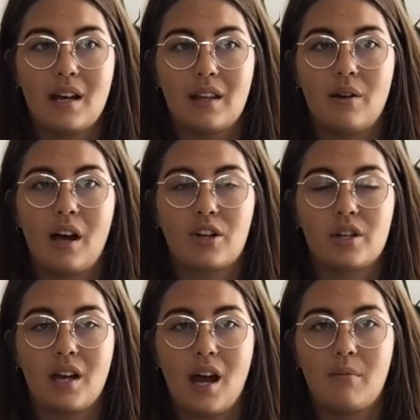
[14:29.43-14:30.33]
and they
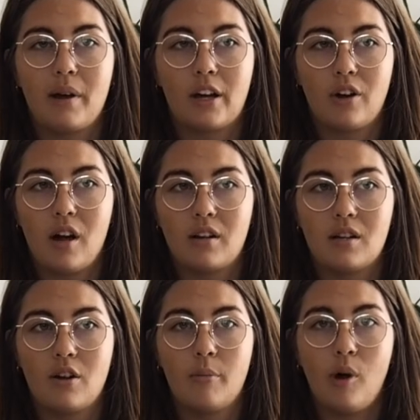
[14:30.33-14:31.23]
actually had background
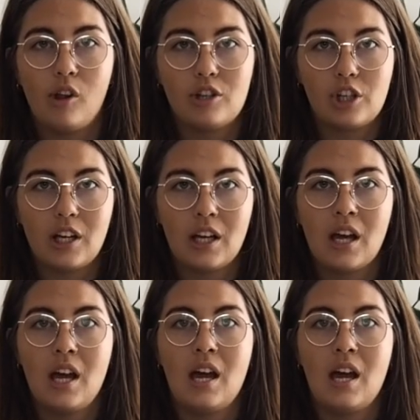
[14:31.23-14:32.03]
in herbology,